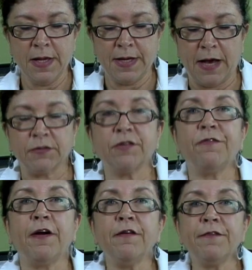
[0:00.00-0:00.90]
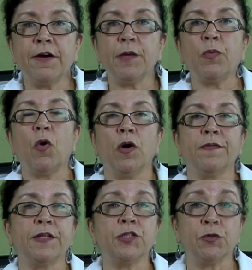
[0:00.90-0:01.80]
Now it's very, very
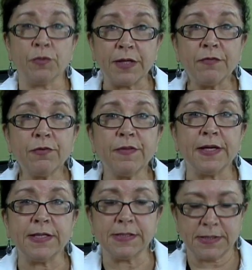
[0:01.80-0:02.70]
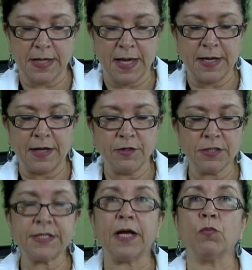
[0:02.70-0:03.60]
important that you read through this and
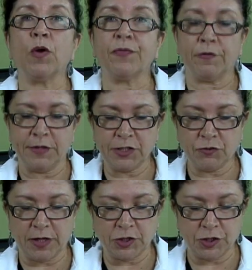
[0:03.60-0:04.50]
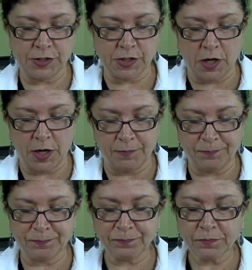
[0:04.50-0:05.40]
understand what the restrictions are.
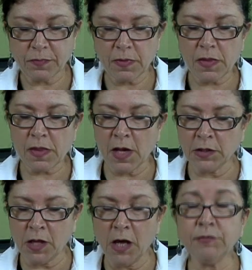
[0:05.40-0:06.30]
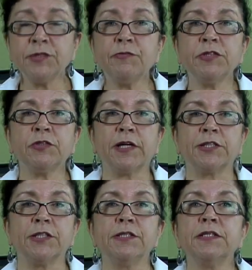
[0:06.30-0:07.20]
Along with
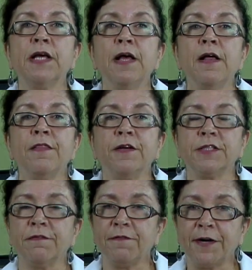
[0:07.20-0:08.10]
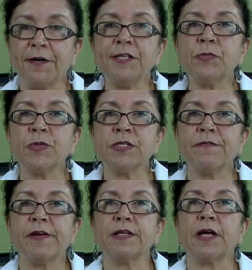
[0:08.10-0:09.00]
restrictions, there's a very
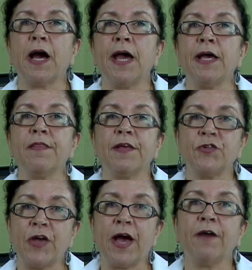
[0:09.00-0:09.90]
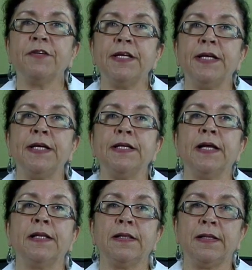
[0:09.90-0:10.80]
specific diet that you have to
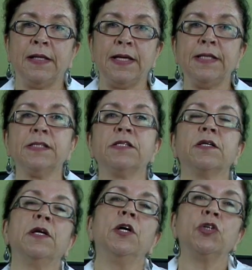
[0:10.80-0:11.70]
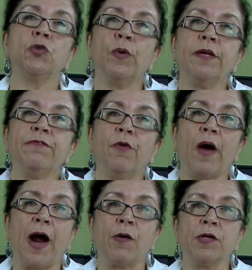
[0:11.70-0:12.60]
eat at least
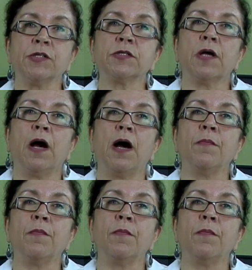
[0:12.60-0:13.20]
24 hours